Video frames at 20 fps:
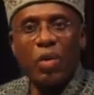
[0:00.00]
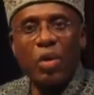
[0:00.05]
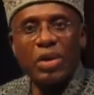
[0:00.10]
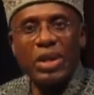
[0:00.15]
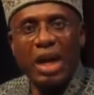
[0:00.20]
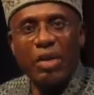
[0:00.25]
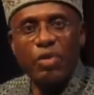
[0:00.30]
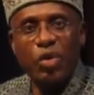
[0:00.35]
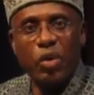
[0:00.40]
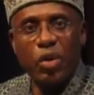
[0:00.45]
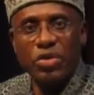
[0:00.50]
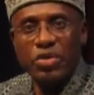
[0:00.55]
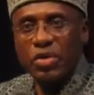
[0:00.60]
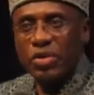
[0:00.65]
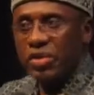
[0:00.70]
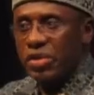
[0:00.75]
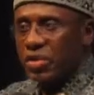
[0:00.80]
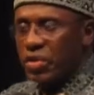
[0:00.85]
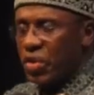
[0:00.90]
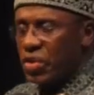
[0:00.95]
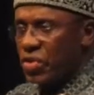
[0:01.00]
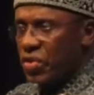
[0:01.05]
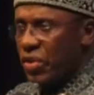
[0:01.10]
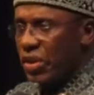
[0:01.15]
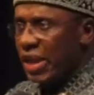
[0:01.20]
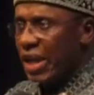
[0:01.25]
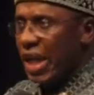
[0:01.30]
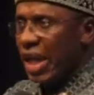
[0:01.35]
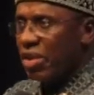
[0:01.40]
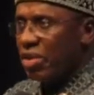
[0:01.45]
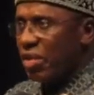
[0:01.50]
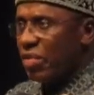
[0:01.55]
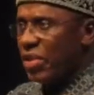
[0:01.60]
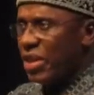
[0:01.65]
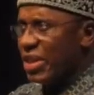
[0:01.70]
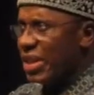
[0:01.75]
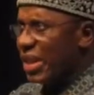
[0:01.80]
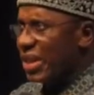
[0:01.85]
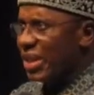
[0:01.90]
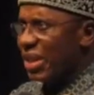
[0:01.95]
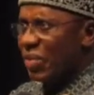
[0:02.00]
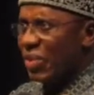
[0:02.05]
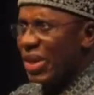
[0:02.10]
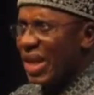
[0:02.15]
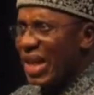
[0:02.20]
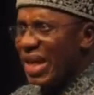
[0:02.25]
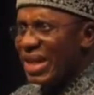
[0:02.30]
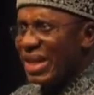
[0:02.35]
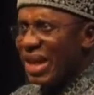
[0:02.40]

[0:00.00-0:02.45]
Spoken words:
What have we constructed out of this, whether